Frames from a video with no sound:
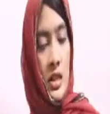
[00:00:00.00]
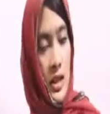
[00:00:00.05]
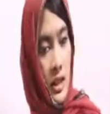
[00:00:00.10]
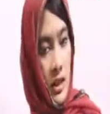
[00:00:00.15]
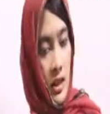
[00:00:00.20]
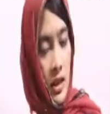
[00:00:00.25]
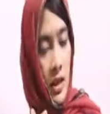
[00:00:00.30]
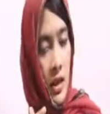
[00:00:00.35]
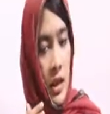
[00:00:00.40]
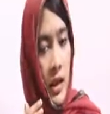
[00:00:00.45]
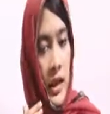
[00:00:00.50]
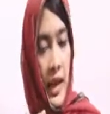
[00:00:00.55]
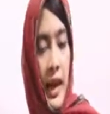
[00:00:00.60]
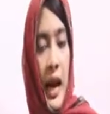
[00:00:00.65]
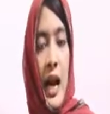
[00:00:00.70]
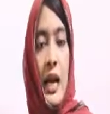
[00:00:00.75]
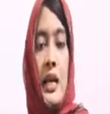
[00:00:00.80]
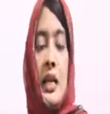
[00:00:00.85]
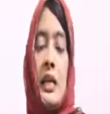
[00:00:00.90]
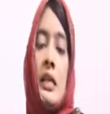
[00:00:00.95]
The
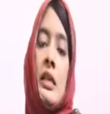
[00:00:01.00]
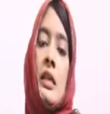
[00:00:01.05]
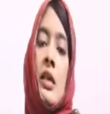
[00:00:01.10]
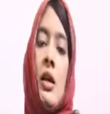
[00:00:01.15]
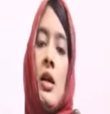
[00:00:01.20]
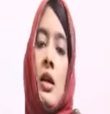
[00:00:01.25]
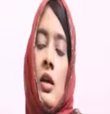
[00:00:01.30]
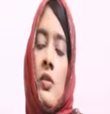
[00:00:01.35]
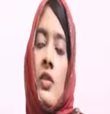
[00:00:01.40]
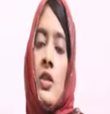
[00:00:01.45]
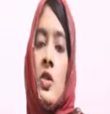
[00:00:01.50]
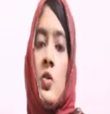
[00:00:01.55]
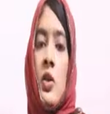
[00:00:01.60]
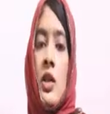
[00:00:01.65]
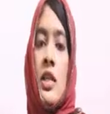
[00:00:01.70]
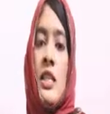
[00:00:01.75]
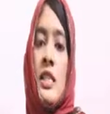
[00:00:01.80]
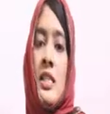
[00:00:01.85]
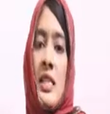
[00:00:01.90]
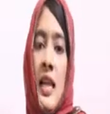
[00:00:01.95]
keratin
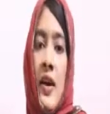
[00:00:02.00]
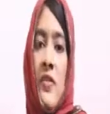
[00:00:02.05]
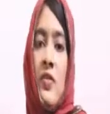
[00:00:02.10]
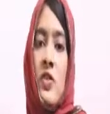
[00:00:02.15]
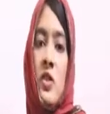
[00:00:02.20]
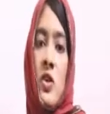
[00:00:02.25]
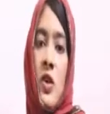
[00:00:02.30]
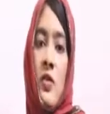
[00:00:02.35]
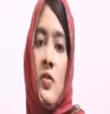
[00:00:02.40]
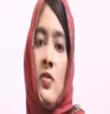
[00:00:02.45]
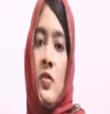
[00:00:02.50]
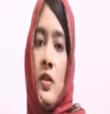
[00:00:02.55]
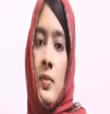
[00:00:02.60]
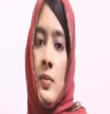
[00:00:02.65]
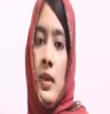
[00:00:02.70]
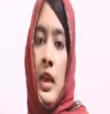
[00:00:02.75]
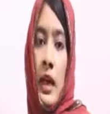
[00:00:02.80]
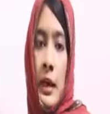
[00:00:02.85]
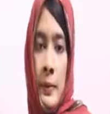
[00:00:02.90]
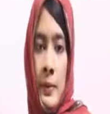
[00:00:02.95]
eventually sloughs off
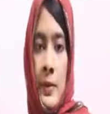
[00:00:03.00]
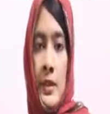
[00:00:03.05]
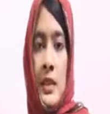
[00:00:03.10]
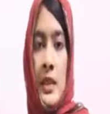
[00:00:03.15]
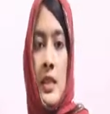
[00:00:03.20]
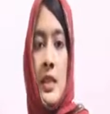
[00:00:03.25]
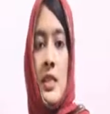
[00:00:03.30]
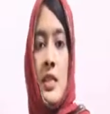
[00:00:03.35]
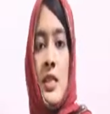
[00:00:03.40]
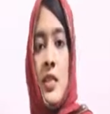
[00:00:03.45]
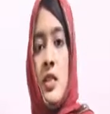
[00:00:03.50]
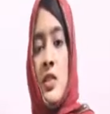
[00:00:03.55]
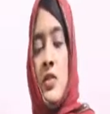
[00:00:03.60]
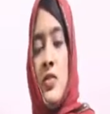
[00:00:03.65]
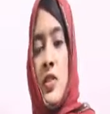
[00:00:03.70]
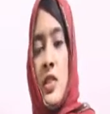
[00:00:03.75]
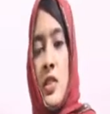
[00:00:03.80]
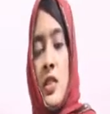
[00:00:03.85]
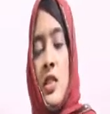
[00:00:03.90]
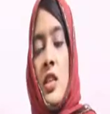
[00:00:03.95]
from the epithelial
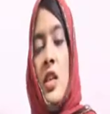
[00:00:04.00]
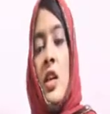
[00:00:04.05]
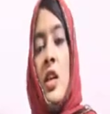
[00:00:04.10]
surface.